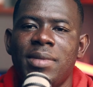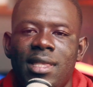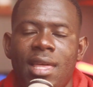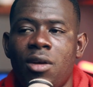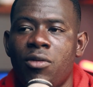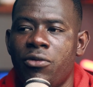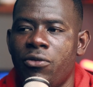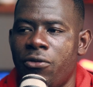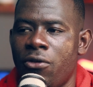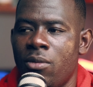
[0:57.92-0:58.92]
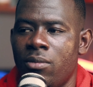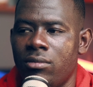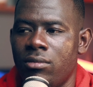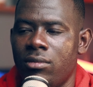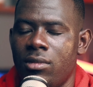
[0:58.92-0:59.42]
me start off from
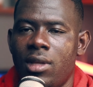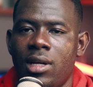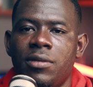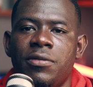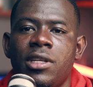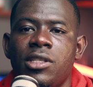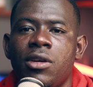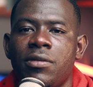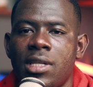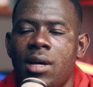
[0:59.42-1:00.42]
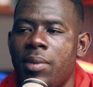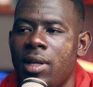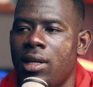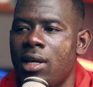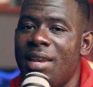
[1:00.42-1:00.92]
the definition of
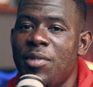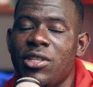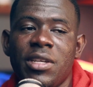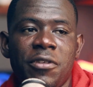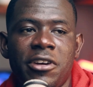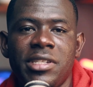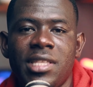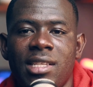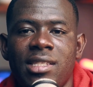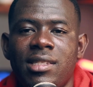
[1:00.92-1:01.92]
sampling. In music, for instance,